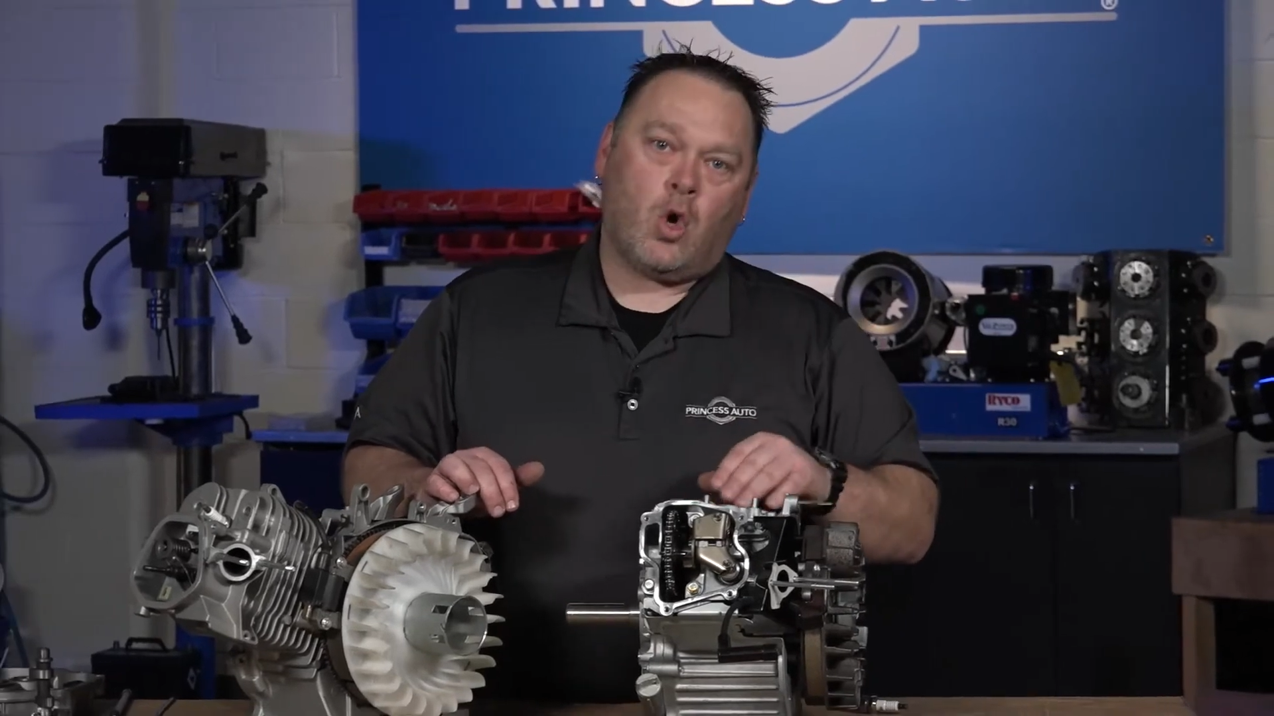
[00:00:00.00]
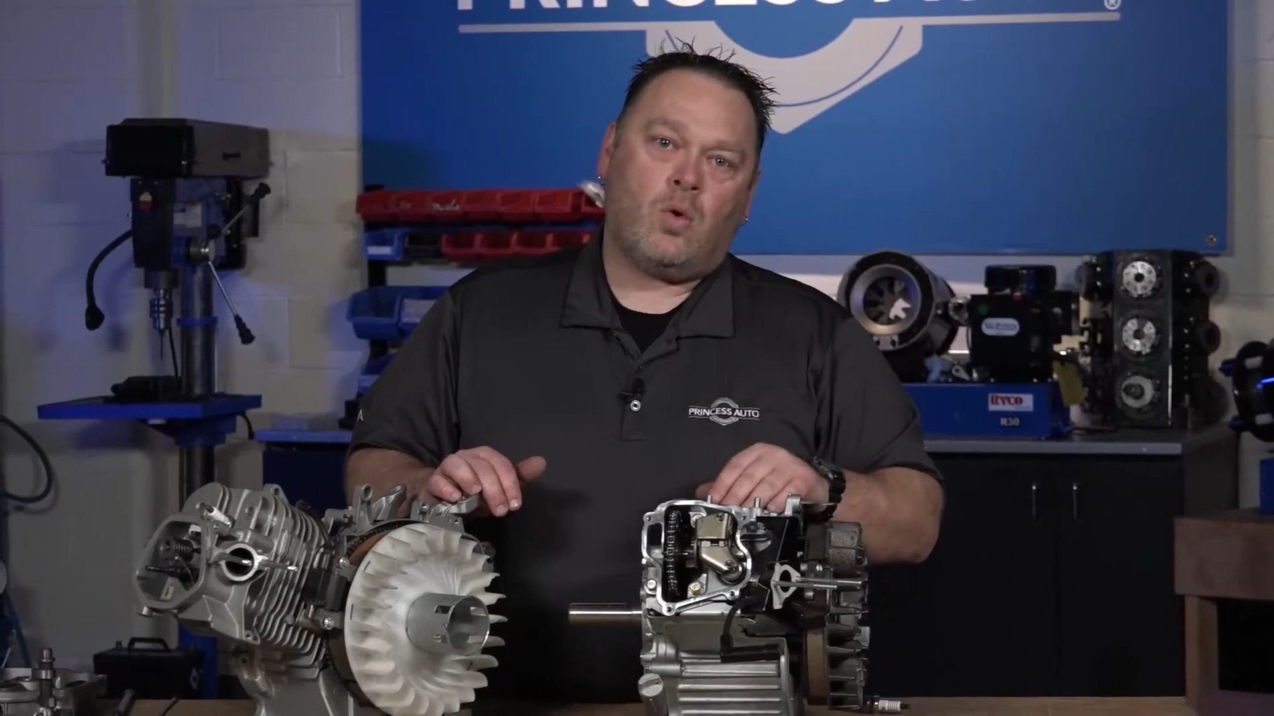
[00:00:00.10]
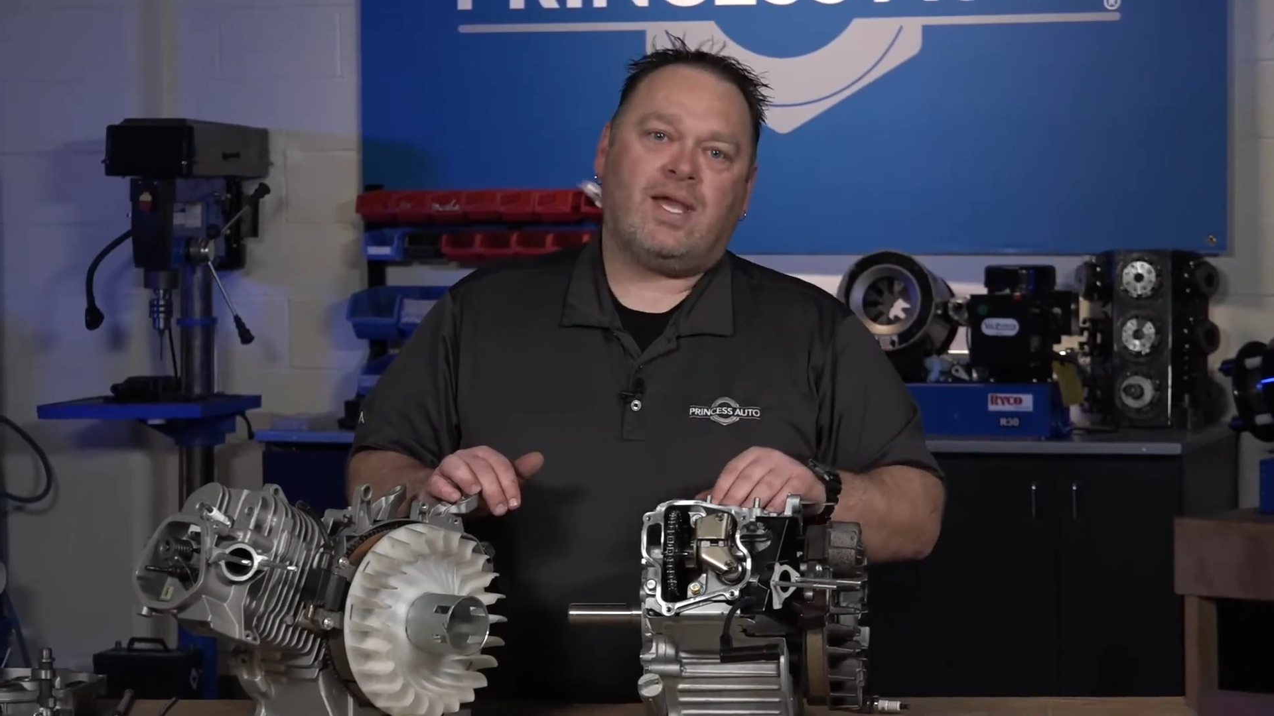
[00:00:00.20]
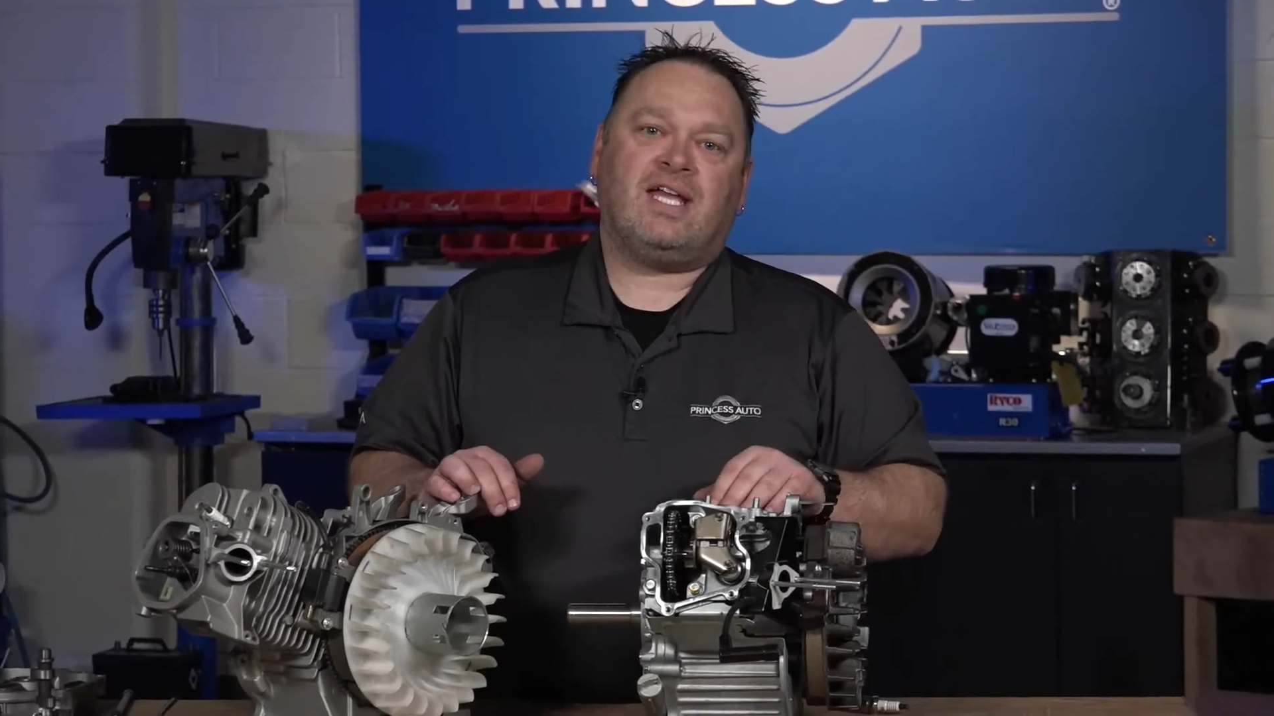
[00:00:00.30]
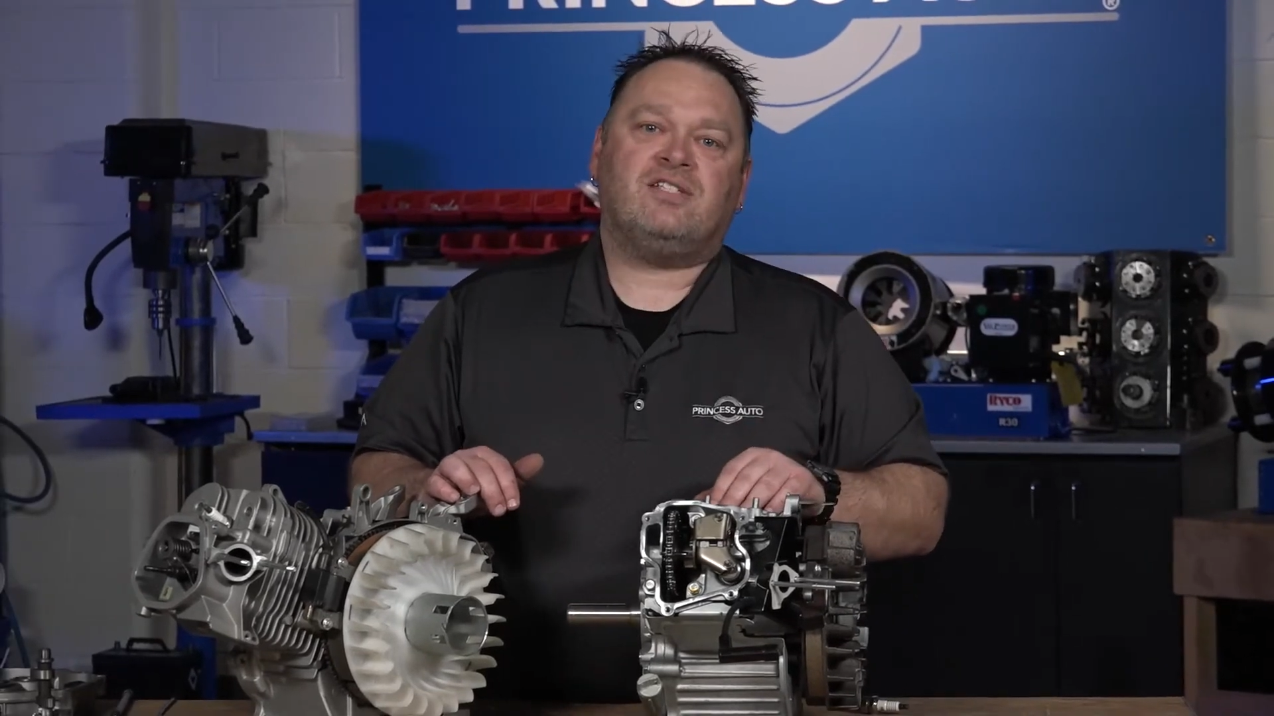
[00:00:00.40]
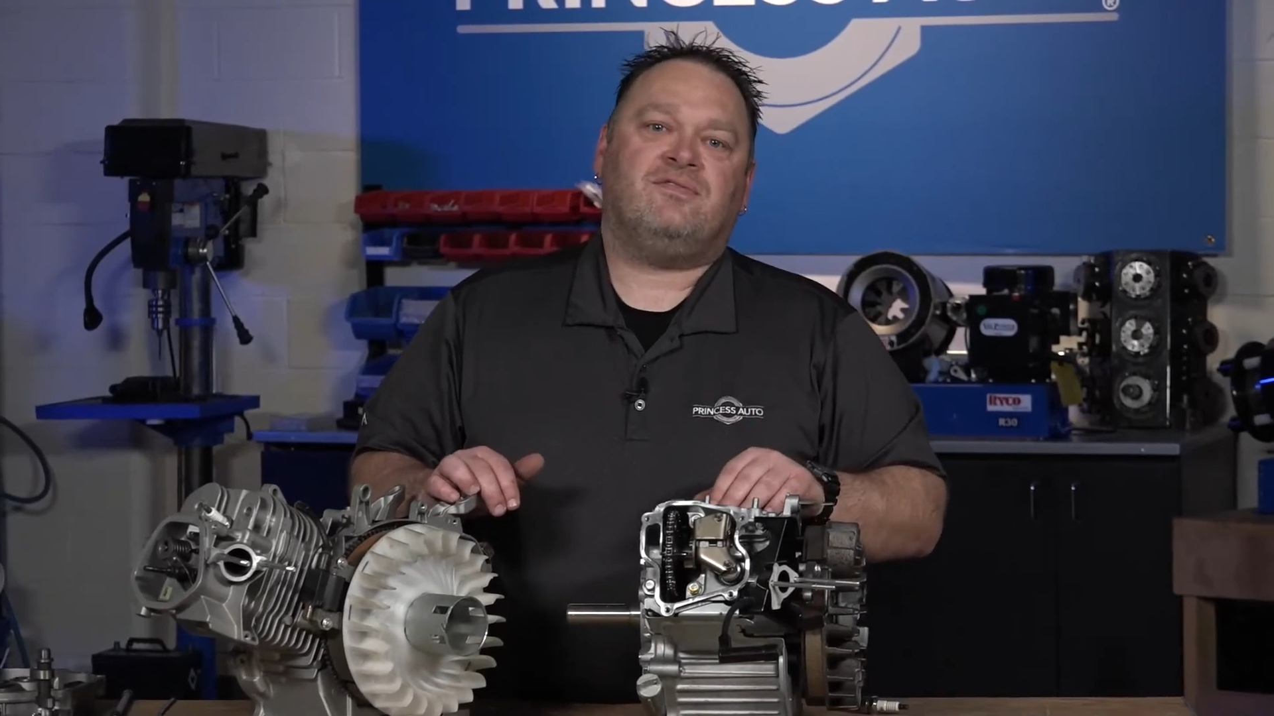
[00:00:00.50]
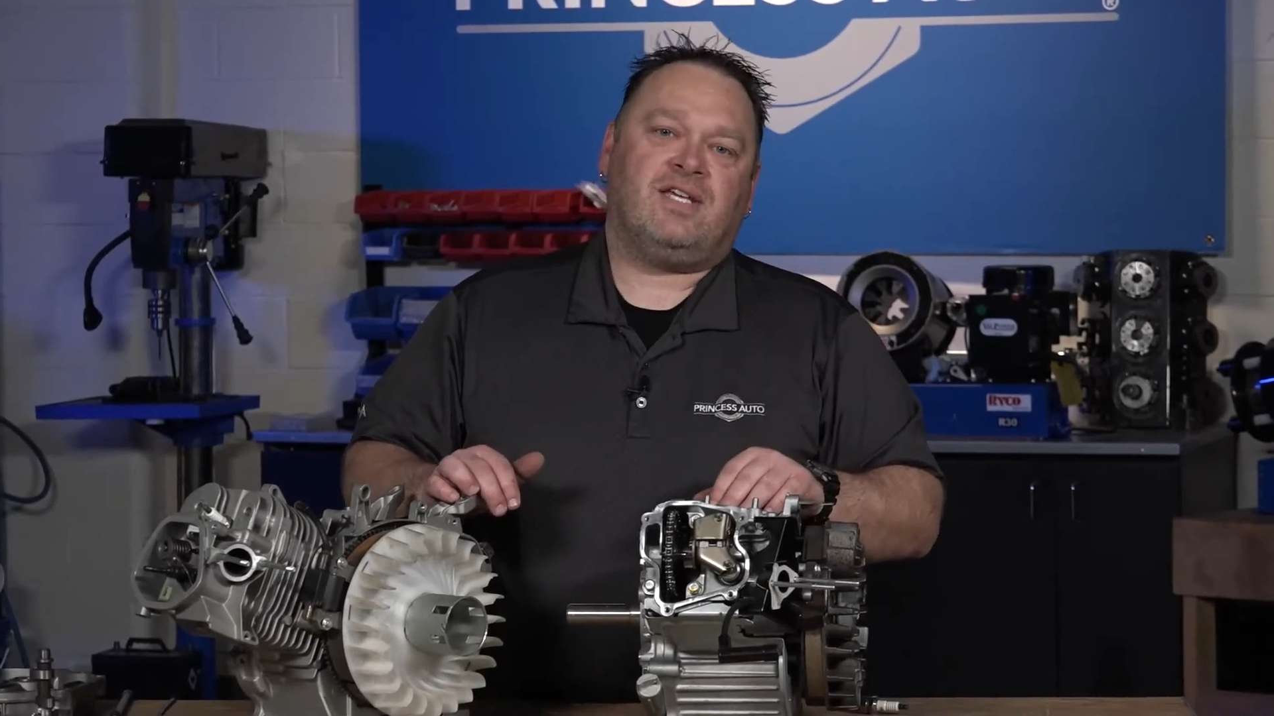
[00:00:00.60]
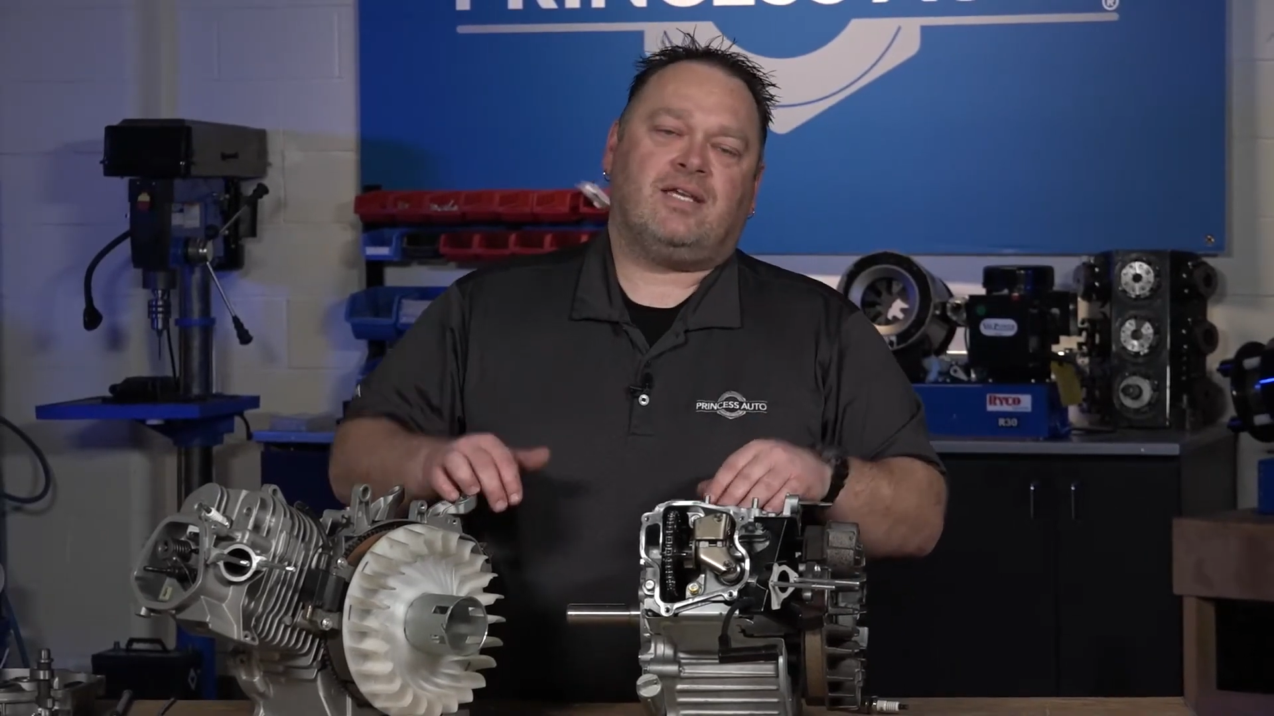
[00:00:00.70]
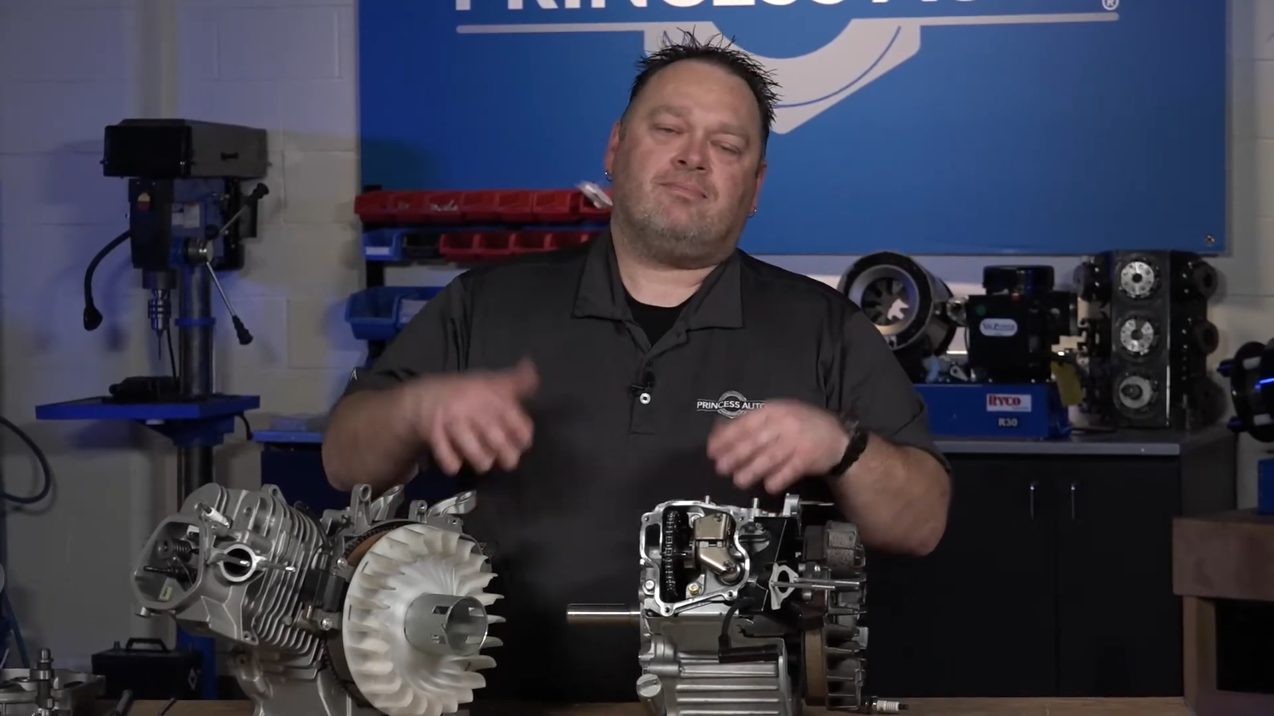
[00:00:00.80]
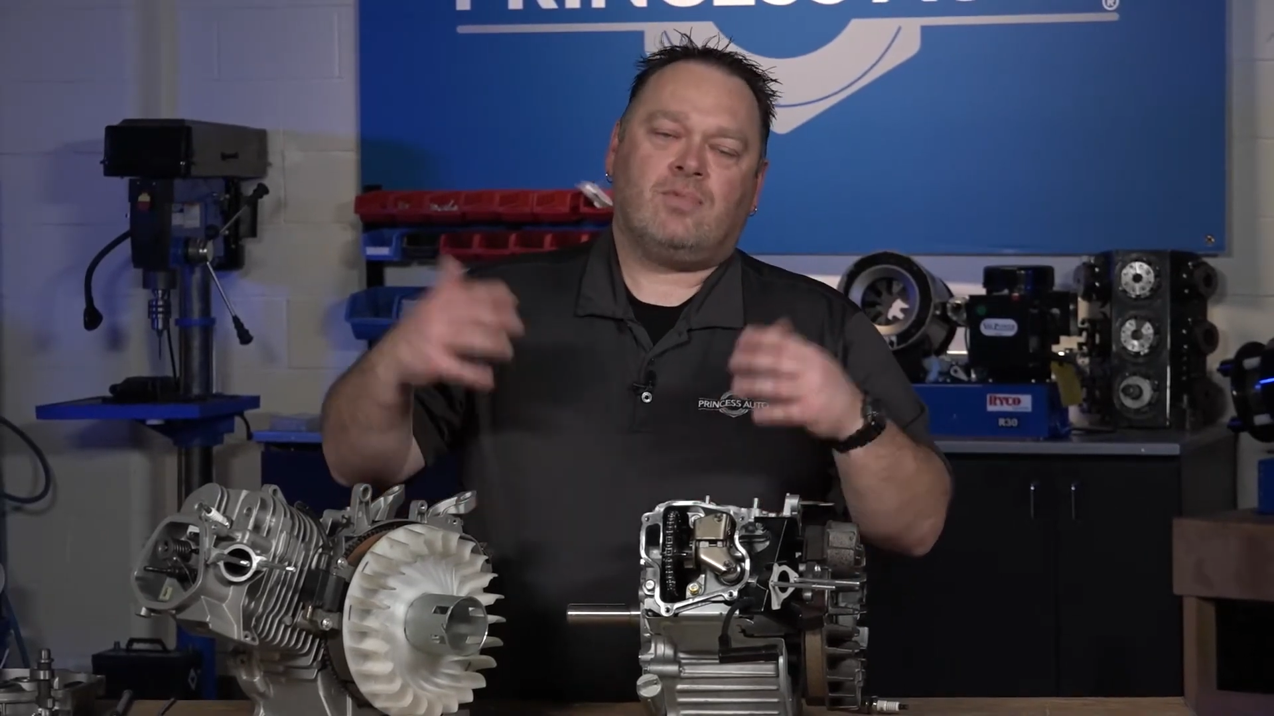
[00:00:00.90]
OHV,